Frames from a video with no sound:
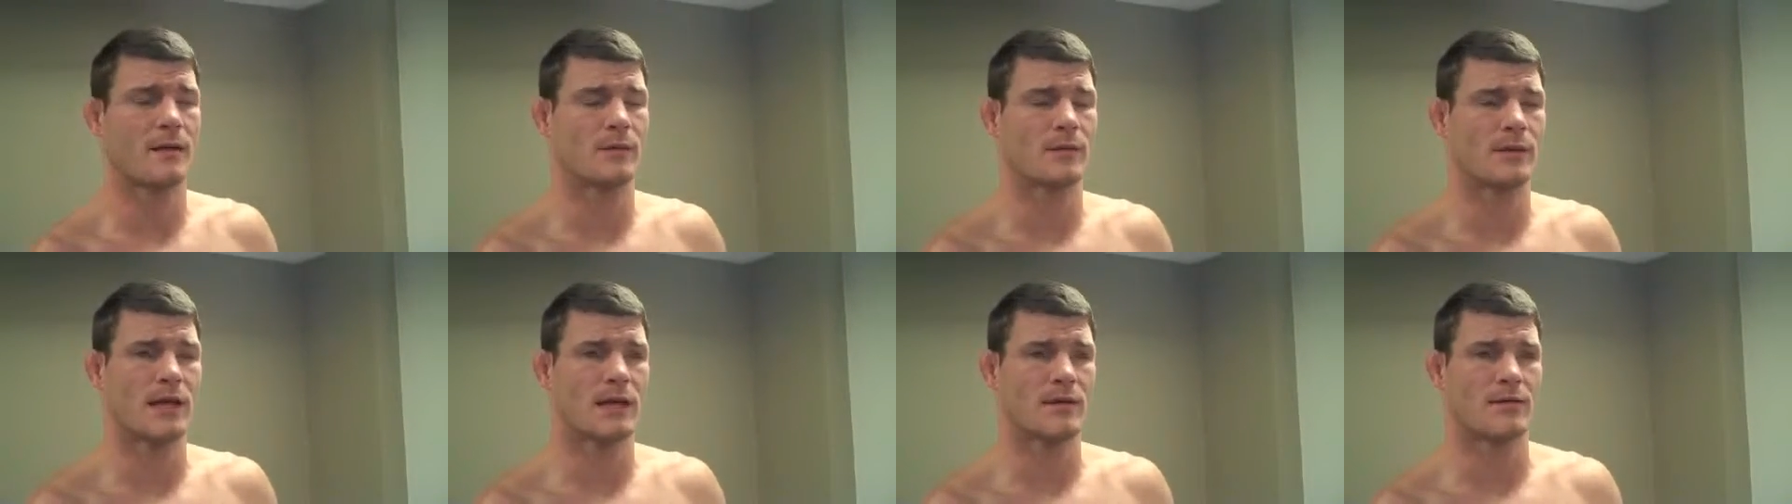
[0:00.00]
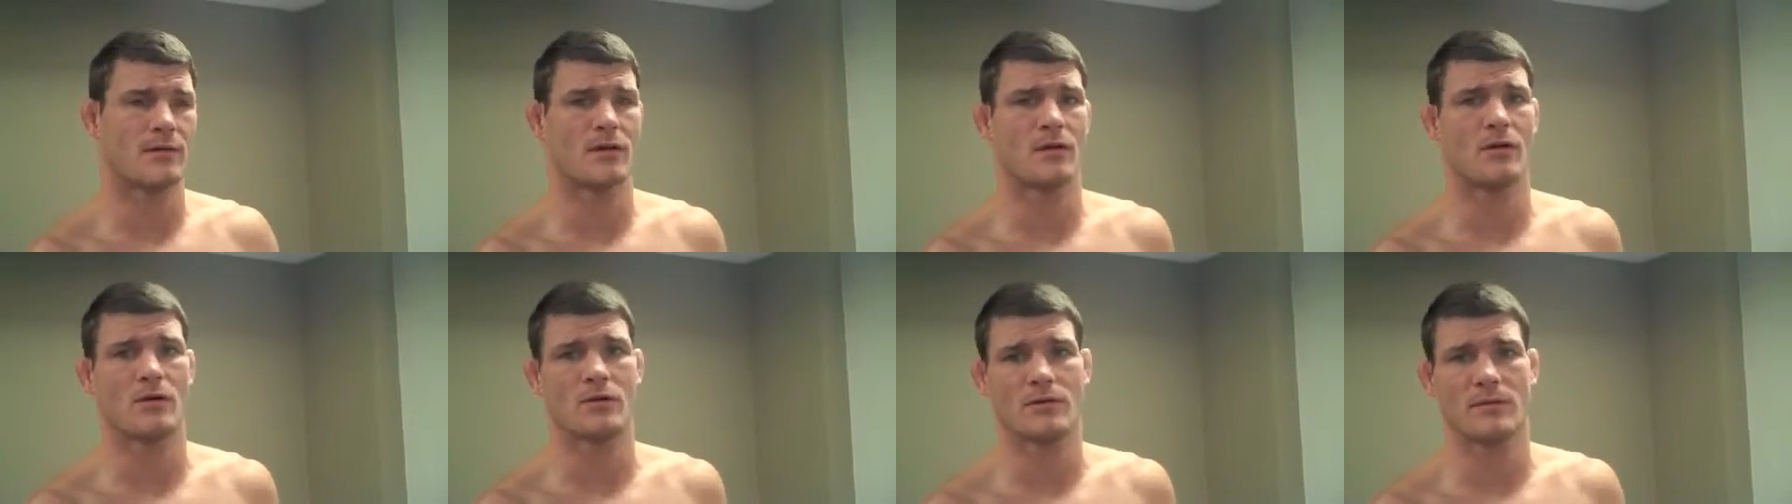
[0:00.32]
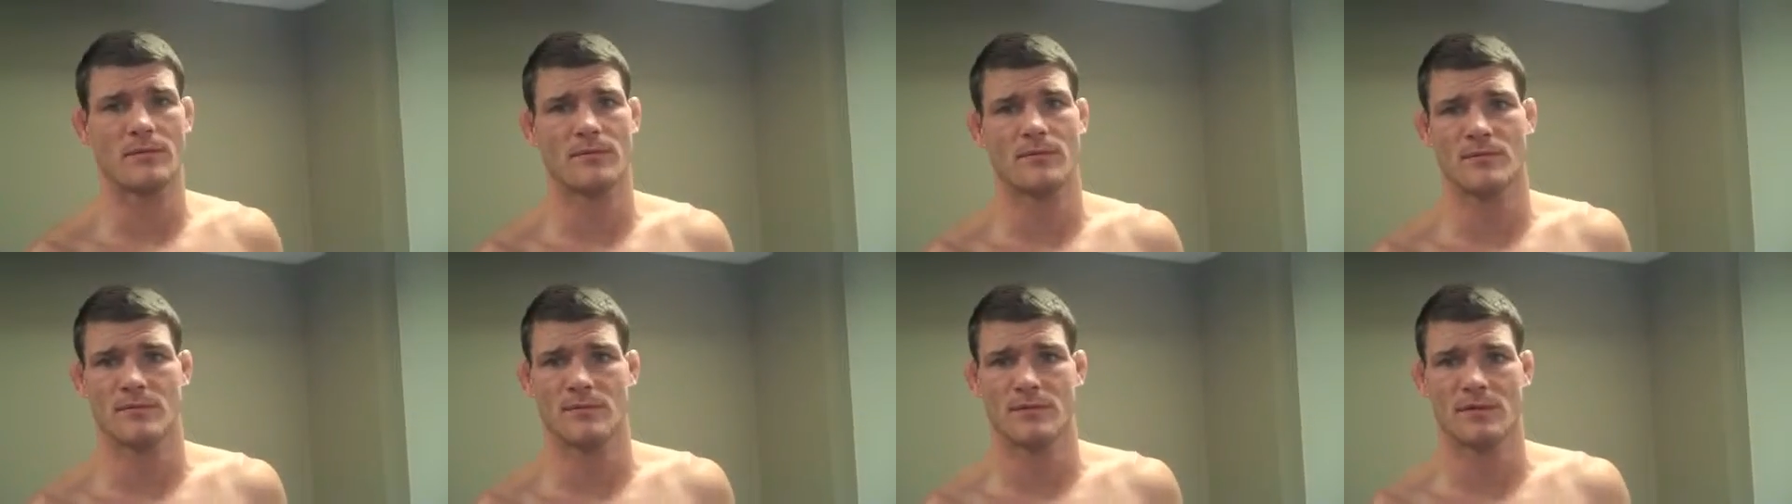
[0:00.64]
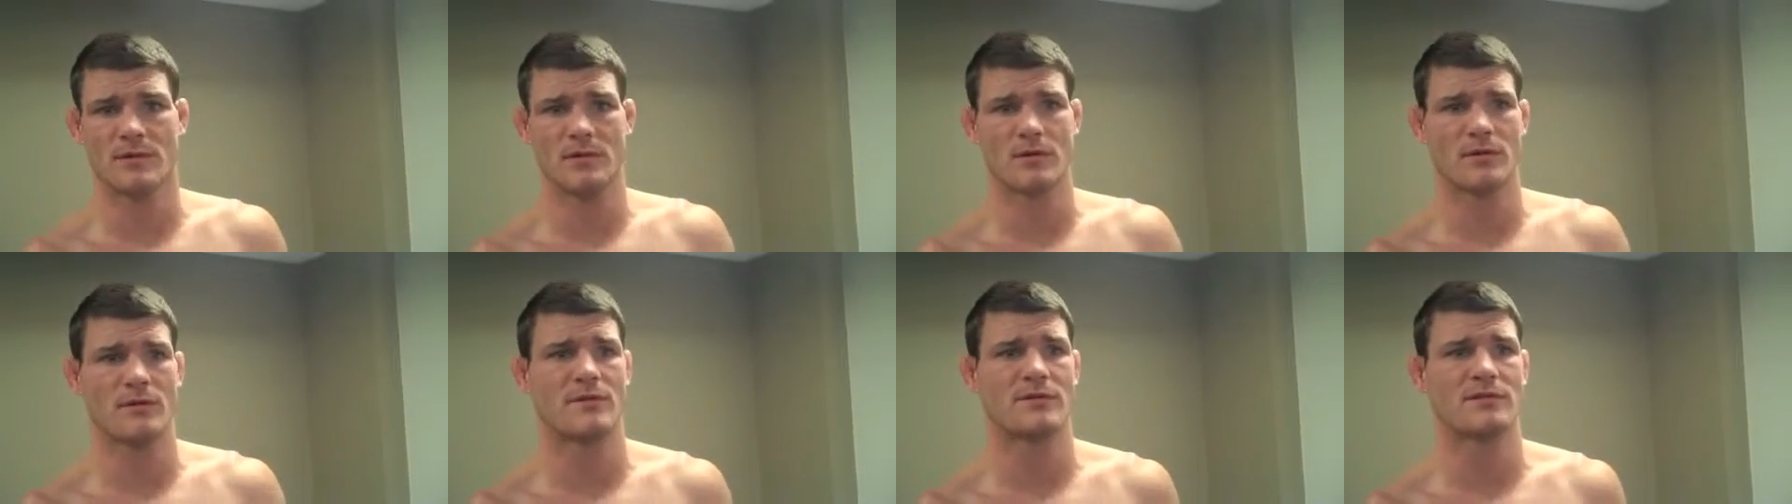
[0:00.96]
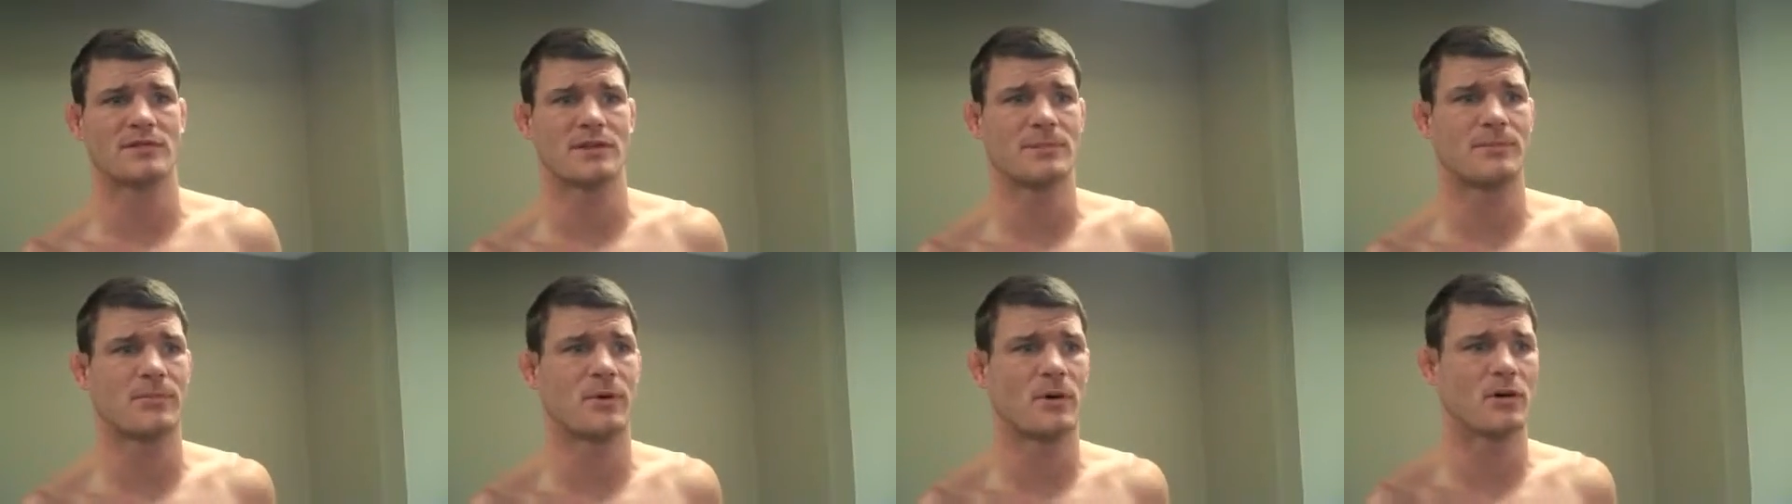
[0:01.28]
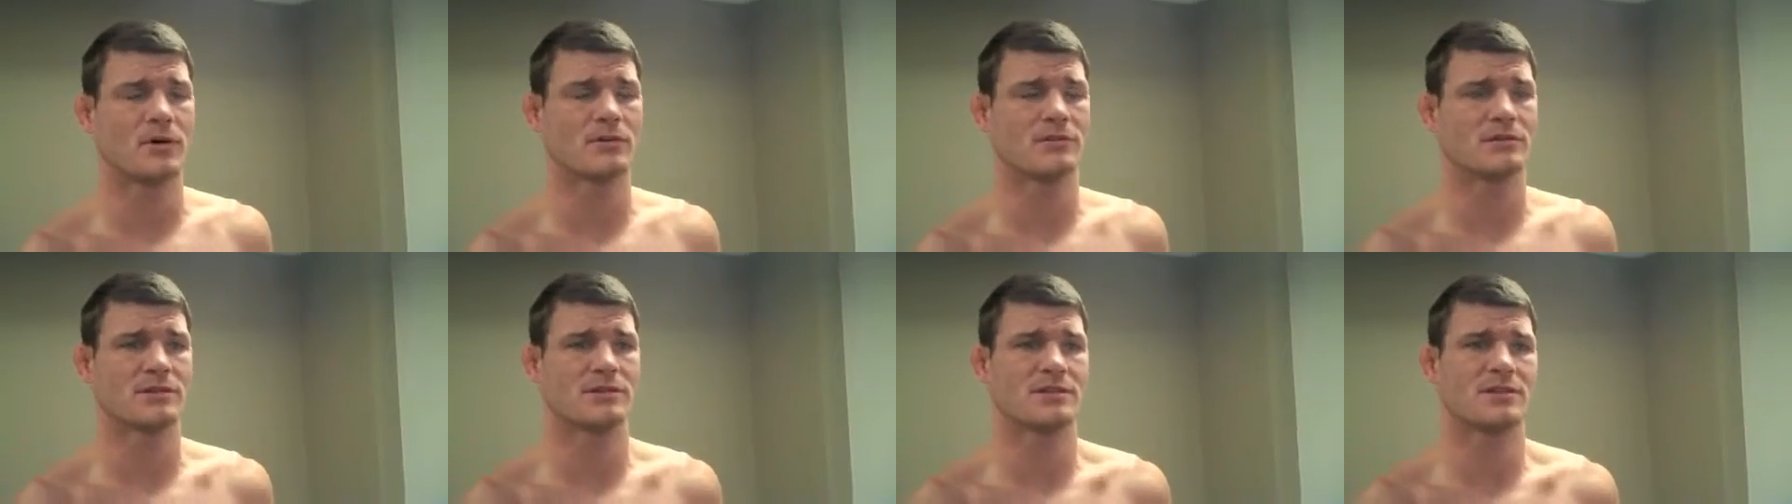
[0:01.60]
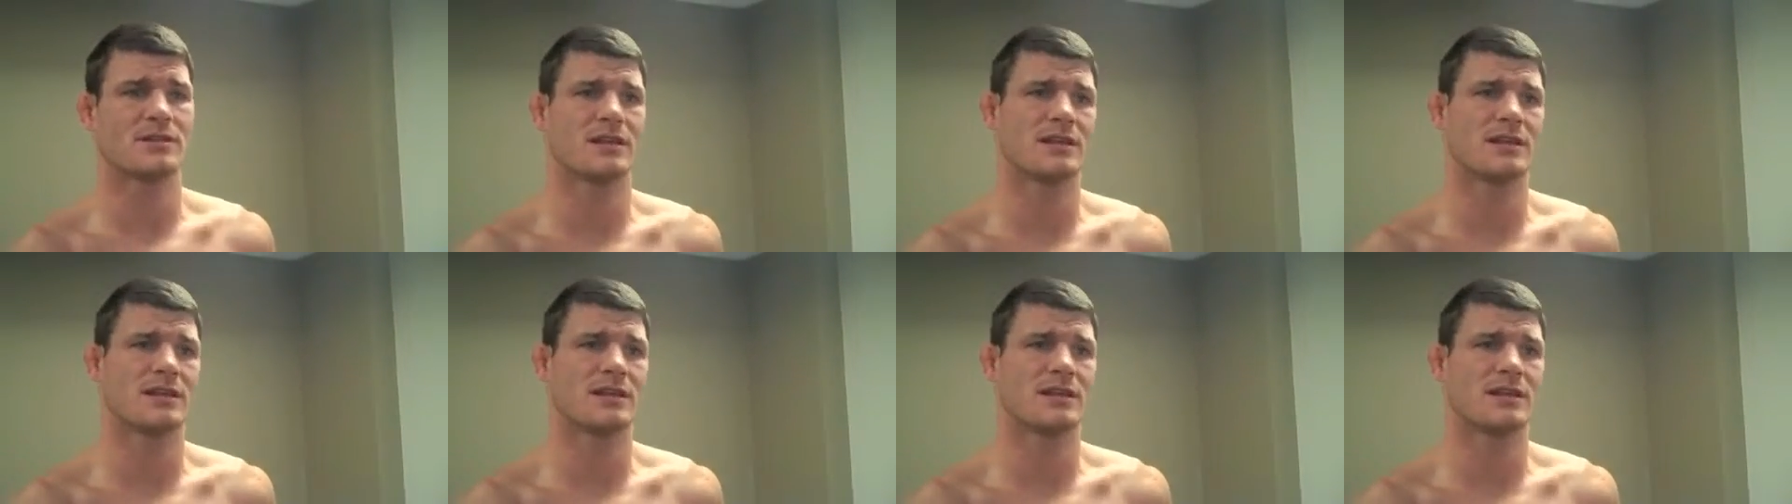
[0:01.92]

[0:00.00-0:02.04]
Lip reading: Later on, got all the UFC pauses,